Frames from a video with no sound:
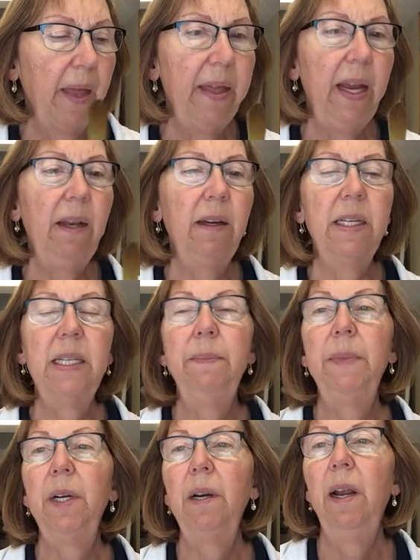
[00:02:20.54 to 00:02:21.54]
look
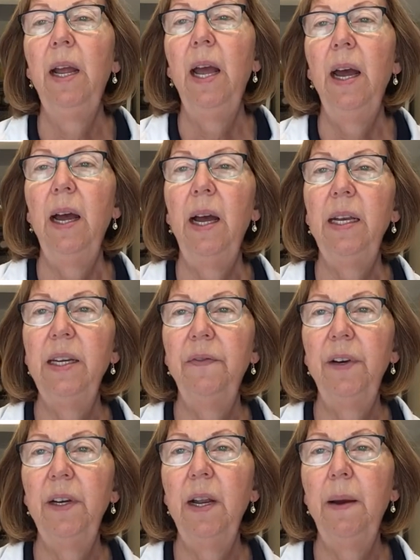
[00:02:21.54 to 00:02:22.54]
similar,
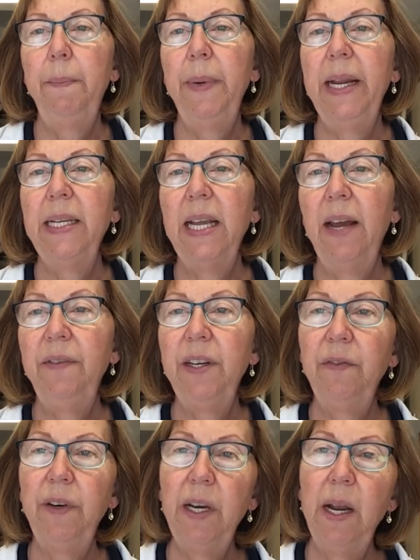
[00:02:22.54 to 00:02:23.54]
different companies have
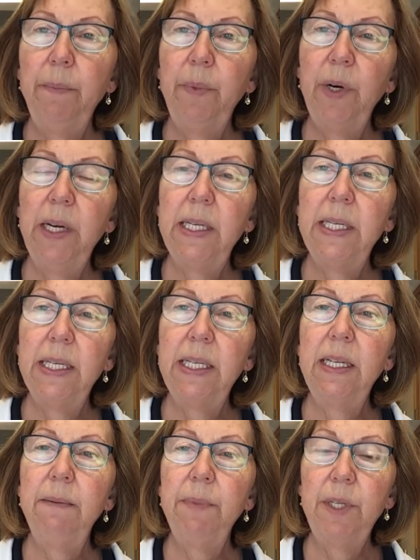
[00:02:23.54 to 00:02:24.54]
different numbering systems.